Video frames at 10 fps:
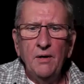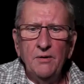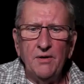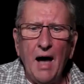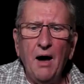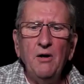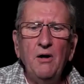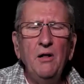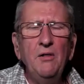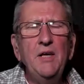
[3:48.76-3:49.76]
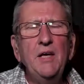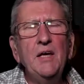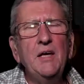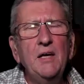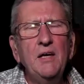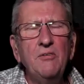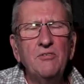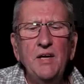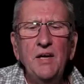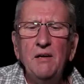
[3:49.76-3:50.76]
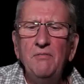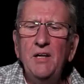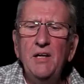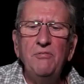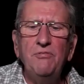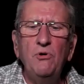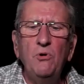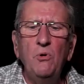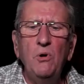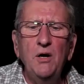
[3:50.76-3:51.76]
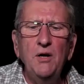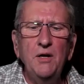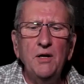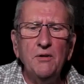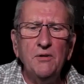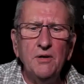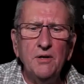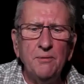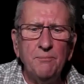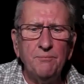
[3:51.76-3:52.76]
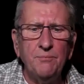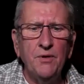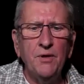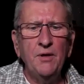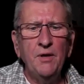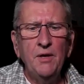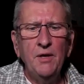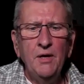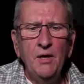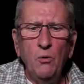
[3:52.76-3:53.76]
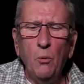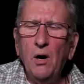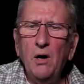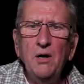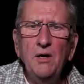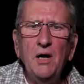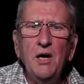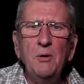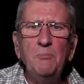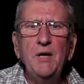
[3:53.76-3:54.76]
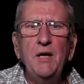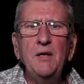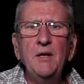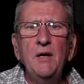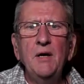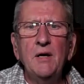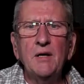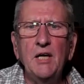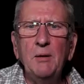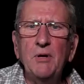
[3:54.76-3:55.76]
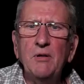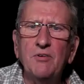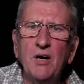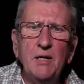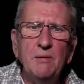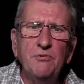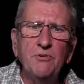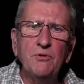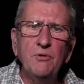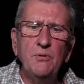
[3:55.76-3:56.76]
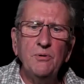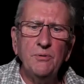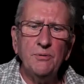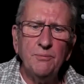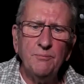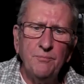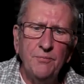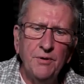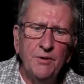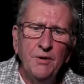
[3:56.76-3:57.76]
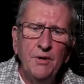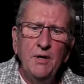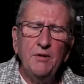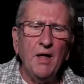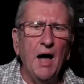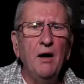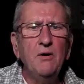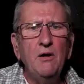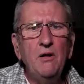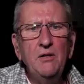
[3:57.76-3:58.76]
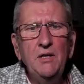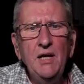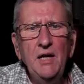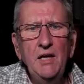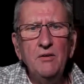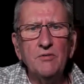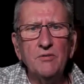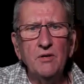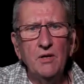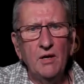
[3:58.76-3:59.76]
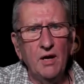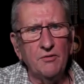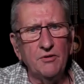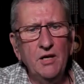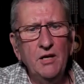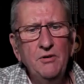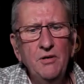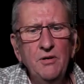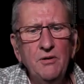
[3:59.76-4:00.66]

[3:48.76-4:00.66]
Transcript: Down all the years they have lived for one another, one heartbeat keeping time for 2. Down all the days as lover